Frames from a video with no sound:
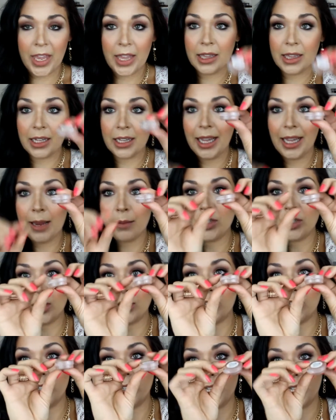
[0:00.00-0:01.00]
and the
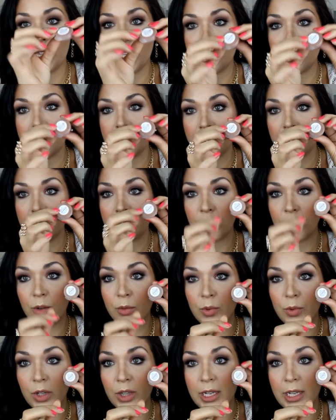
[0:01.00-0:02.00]
clamshells look like this. These
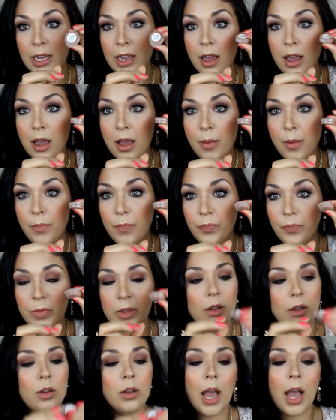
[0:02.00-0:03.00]
are really, um,
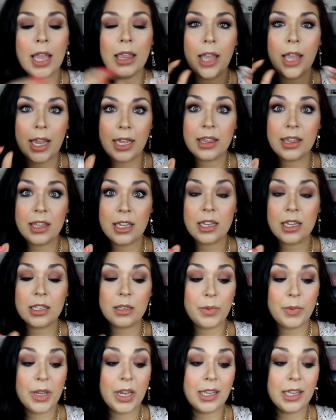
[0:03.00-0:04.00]
I like
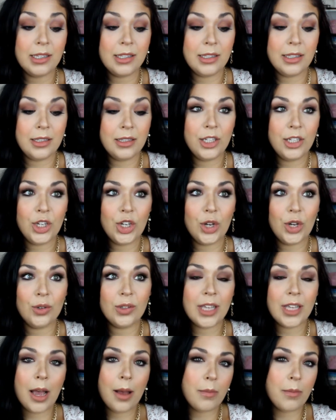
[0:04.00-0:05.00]
these because, you know,
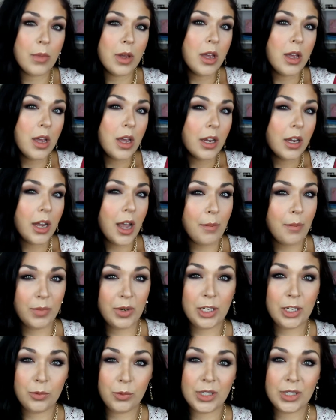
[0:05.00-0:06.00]
some
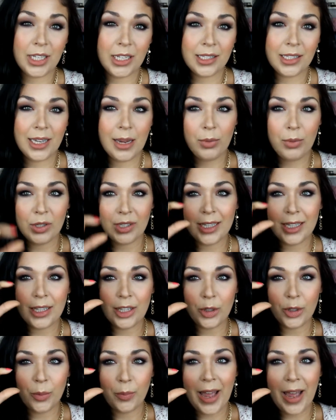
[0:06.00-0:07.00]
companies will send samples in the
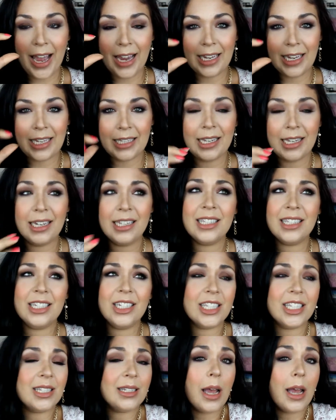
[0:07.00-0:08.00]
little baggies and
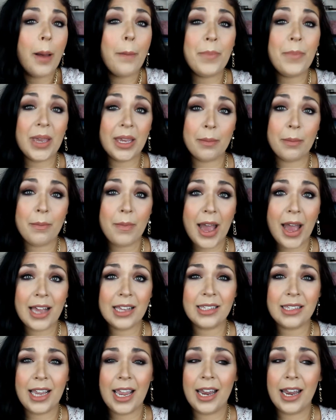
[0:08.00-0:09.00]
it's just a big
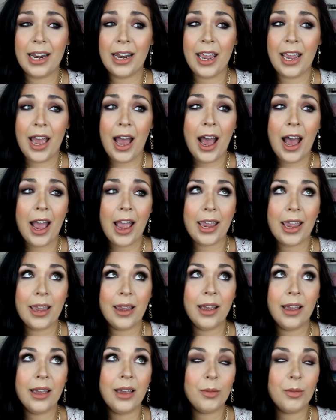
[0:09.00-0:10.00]
mess and
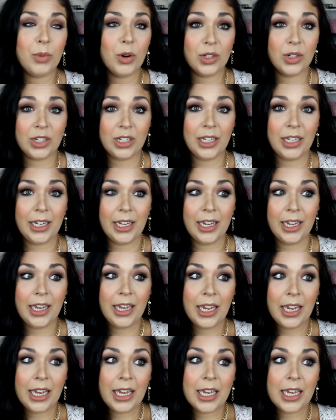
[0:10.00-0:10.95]
I personally